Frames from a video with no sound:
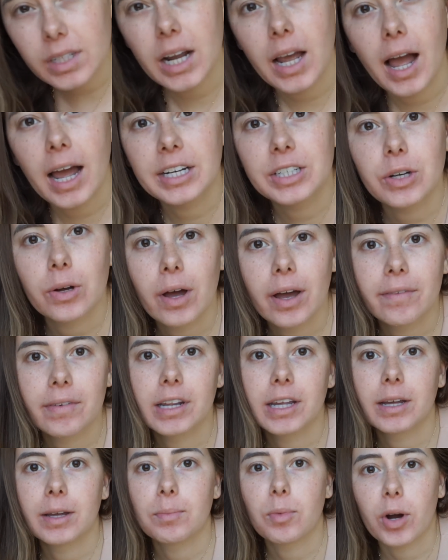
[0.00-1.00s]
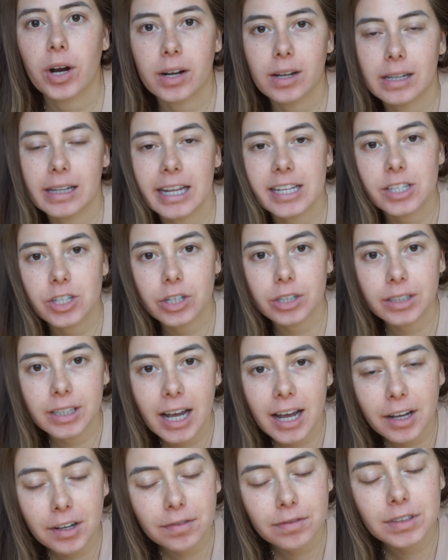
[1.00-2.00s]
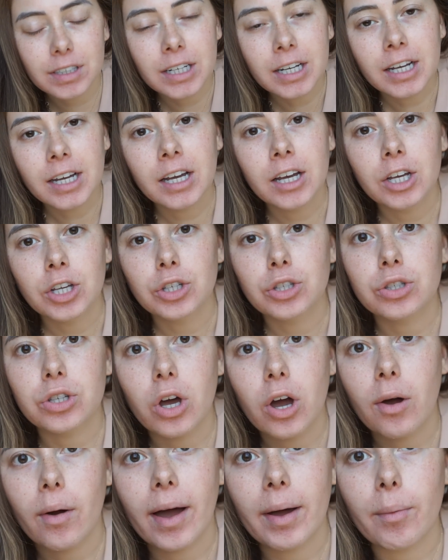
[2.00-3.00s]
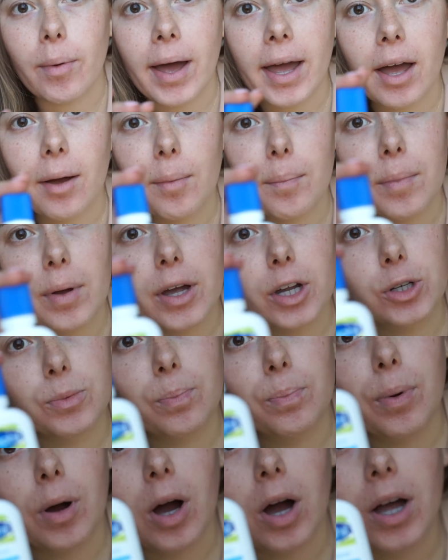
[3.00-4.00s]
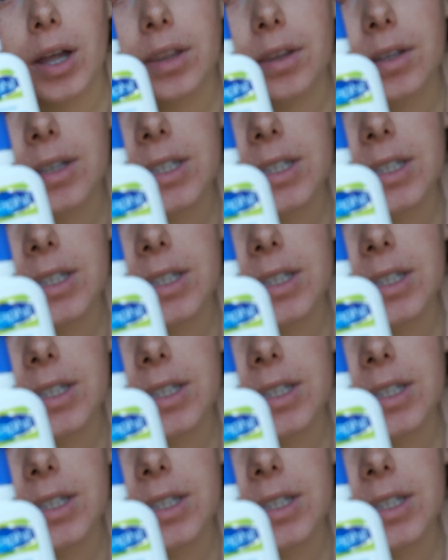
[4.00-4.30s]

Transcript: I don't have any more cleanser left, so I went and bought